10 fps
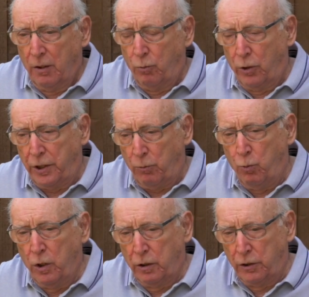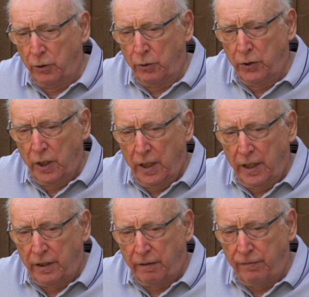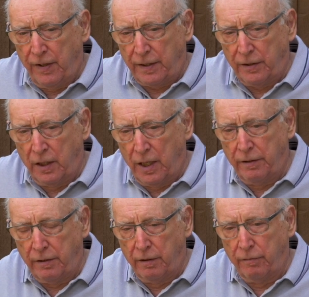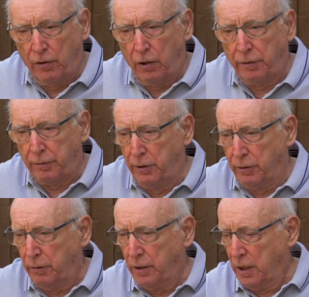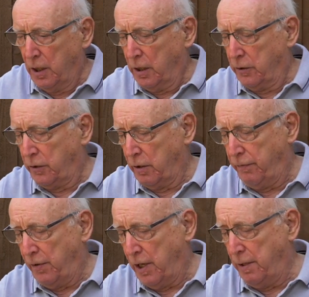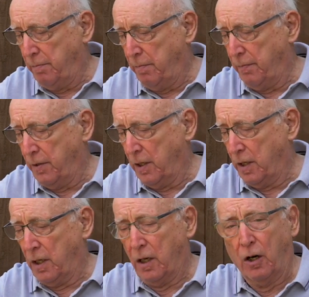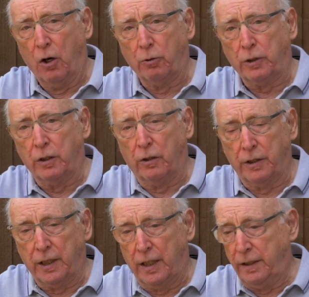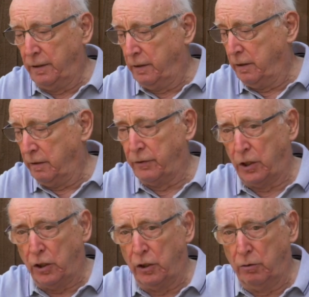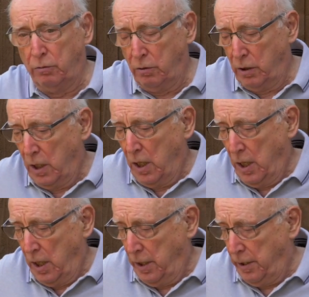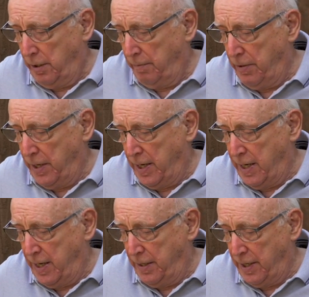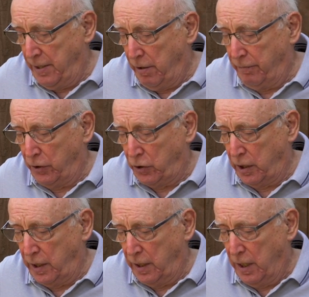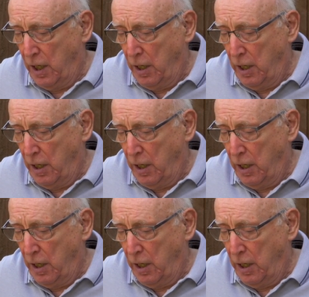What it will do is affect the length of the follow through. So if I'm holding on the end of the cue and I'm there, then obviously